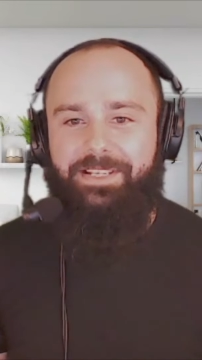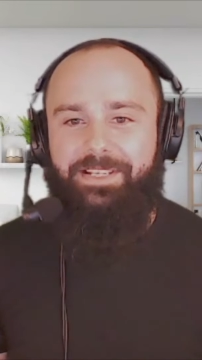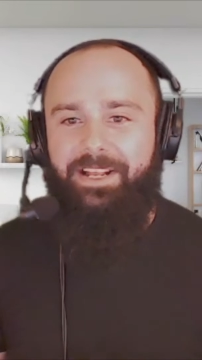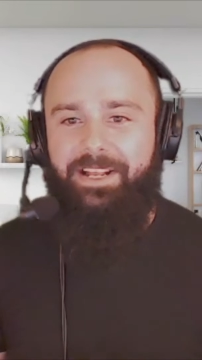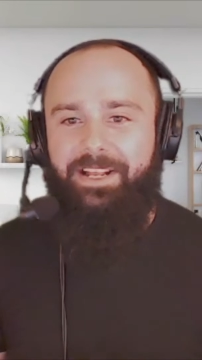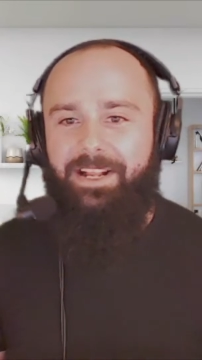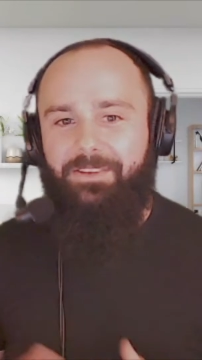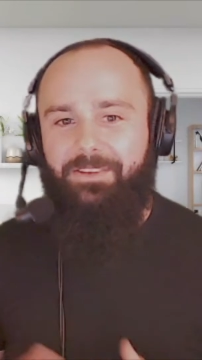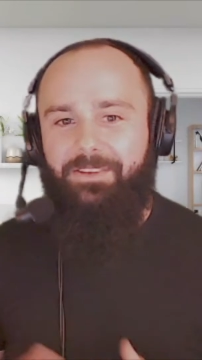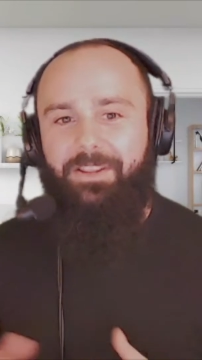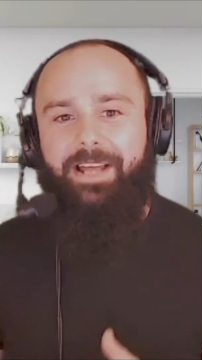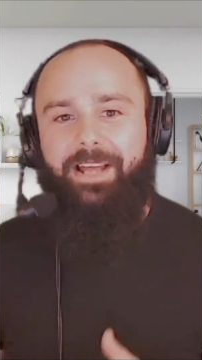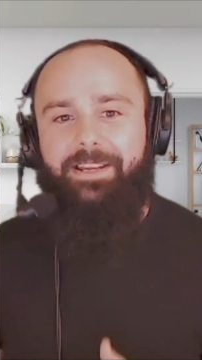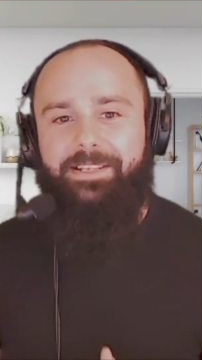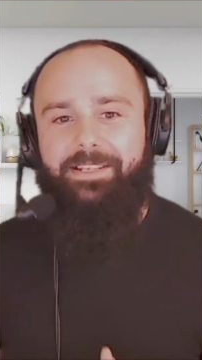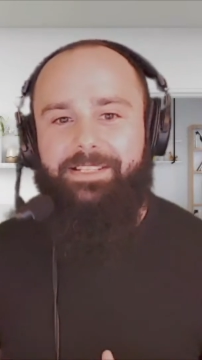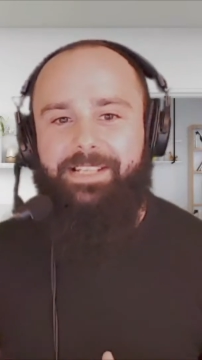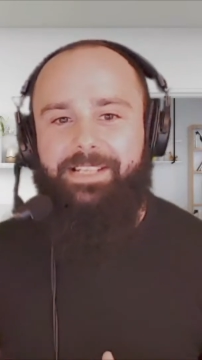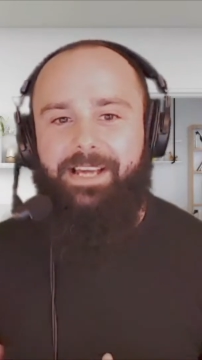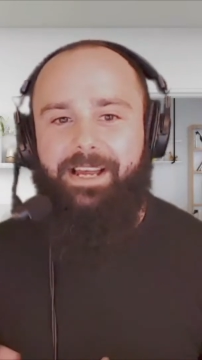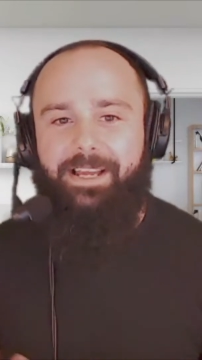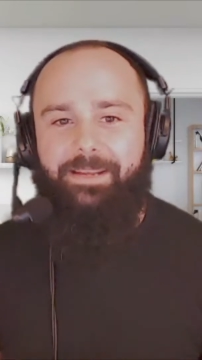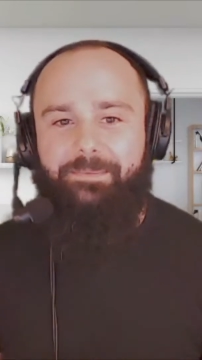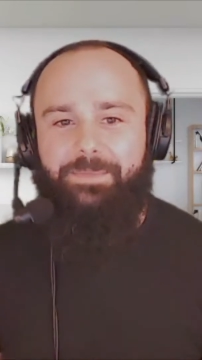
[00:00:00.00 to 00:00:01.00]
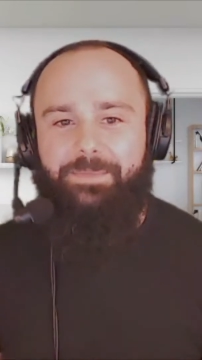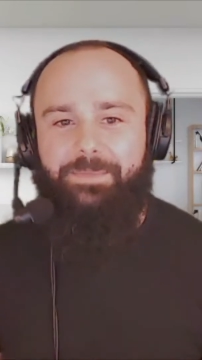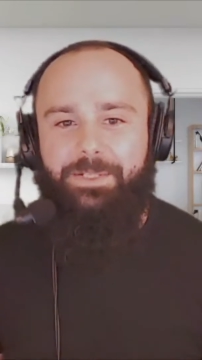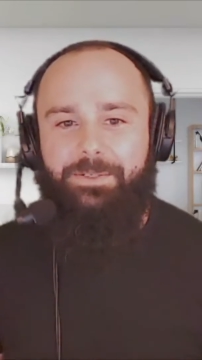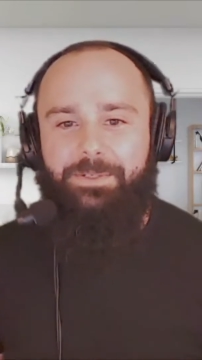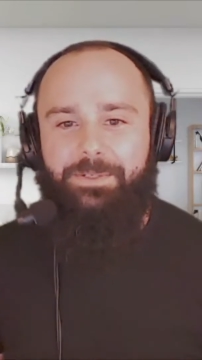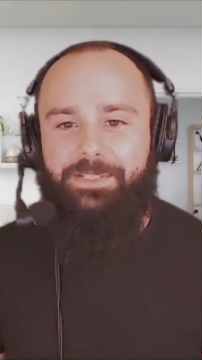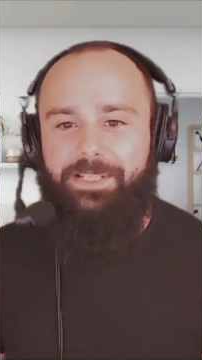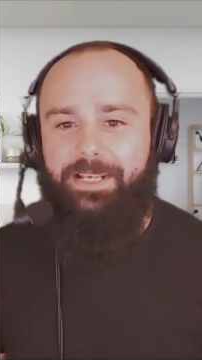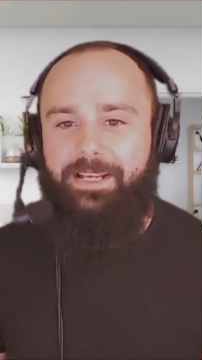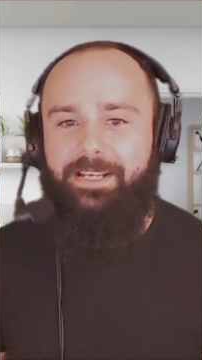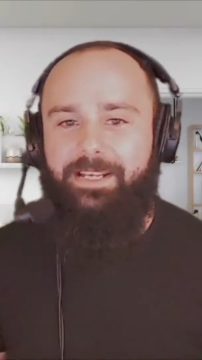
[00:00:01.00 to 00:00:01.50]
And a lot of times it
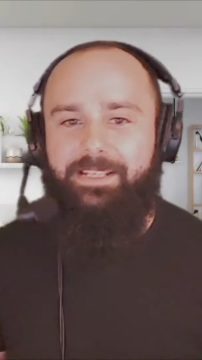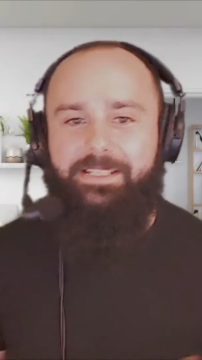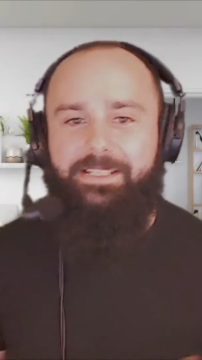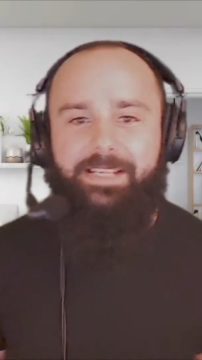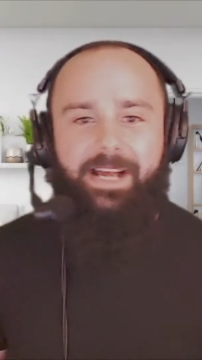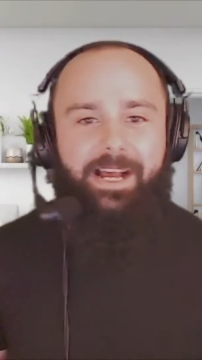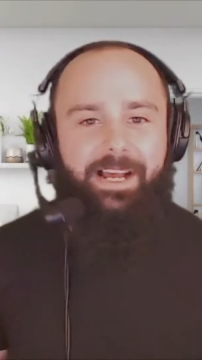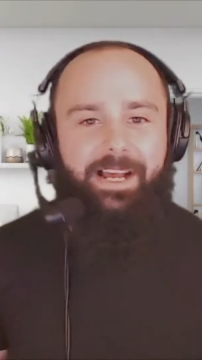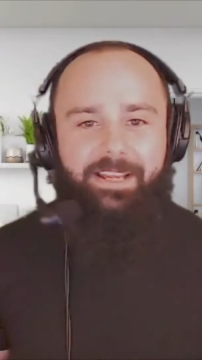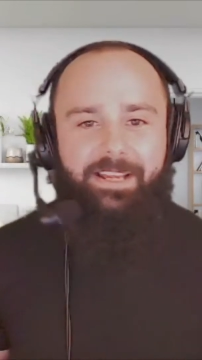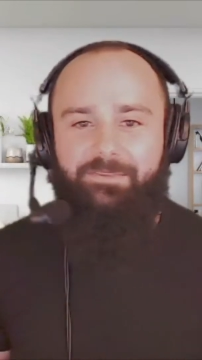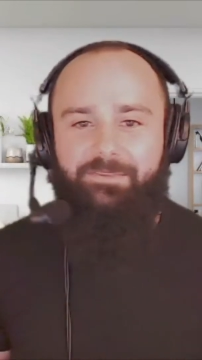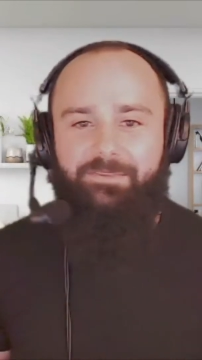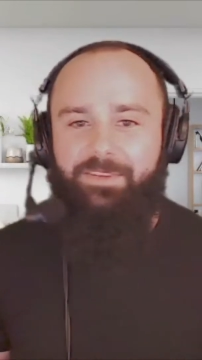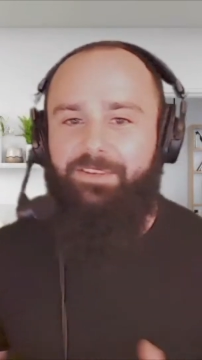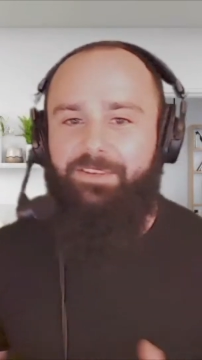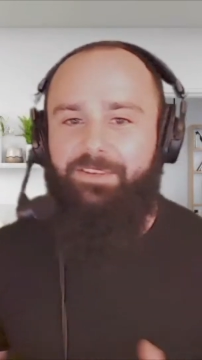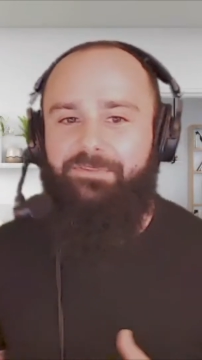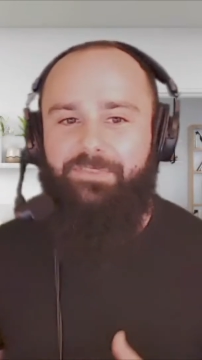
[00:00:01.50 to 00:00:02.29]
was like a divey,